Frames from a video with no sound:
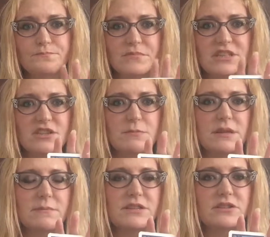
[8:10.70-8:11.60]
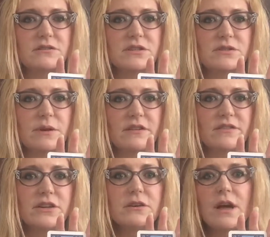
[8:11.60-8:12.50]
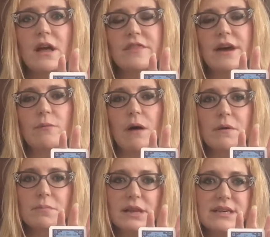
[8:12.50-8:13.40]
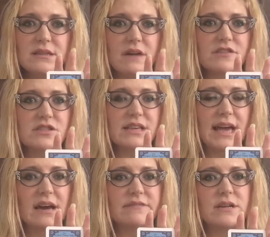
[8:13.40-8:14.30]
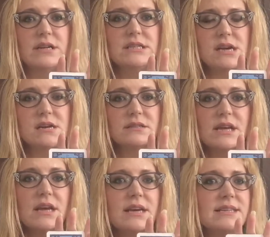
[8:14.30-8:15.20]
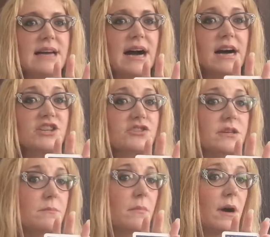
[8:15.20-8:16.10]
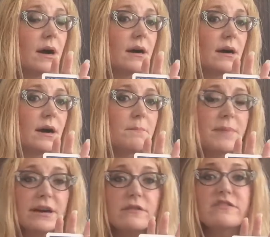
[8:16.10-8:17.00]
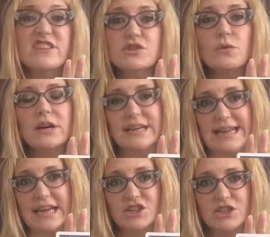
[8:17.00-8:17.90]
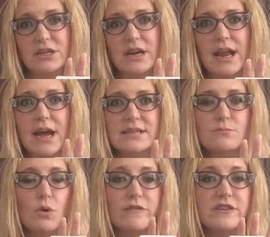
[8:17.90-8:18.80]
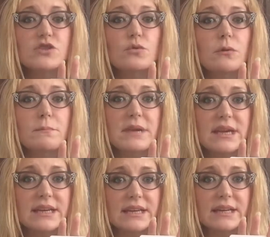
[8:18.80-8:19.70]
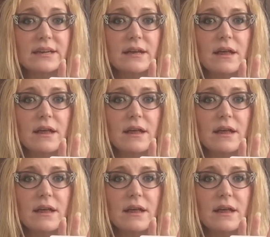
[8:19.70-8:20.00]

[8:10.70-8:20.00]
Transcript: excuse me, let me turn this around for you, that Robert Place offers, The Cat of Nine Tails, is actually uh, a better visual connection and has more visual meaning